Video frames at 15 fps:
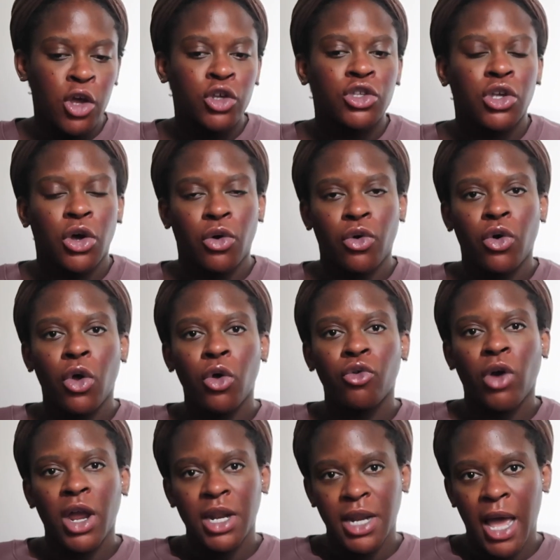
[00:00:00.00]
so
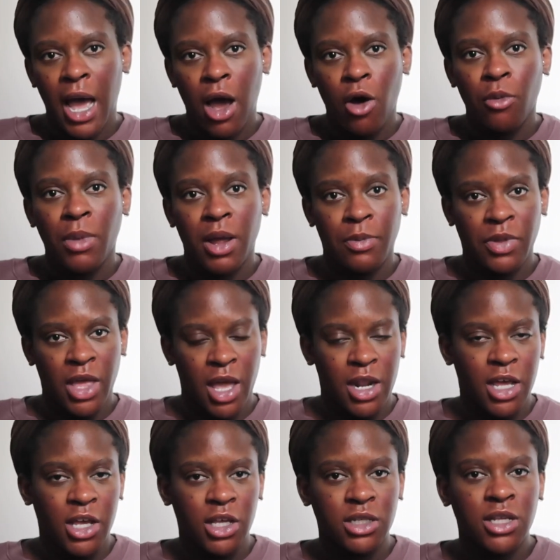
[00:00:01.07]
right now my plan
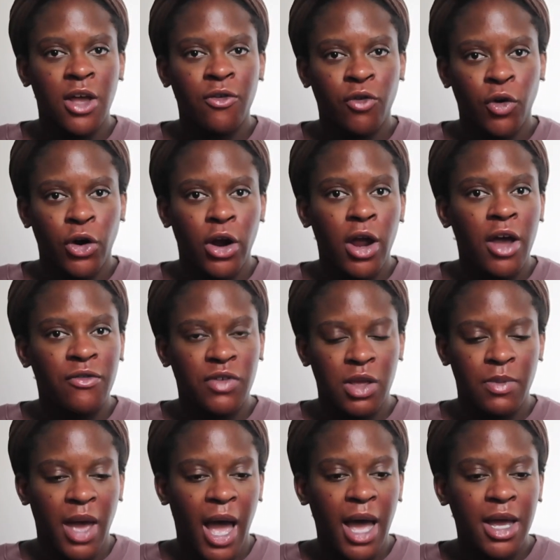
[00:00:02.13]
is for a
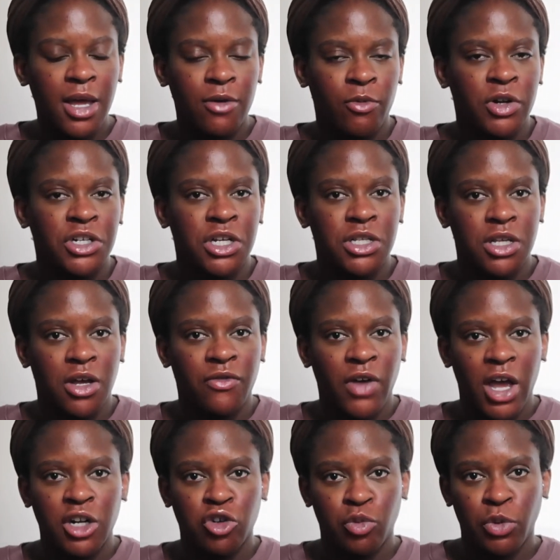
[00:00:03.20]
VBAC, which is a
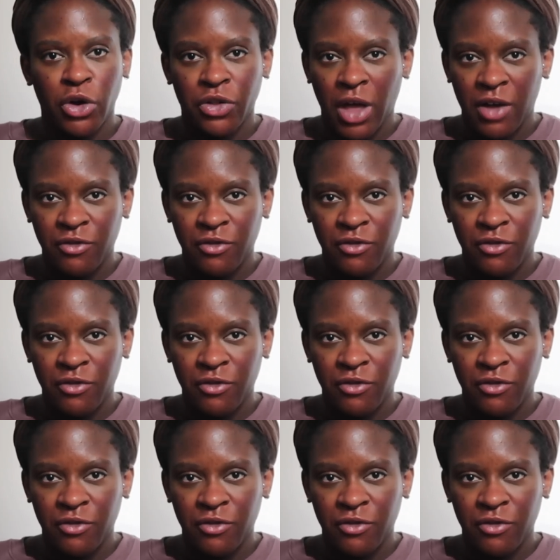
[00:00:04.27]
vaginal birth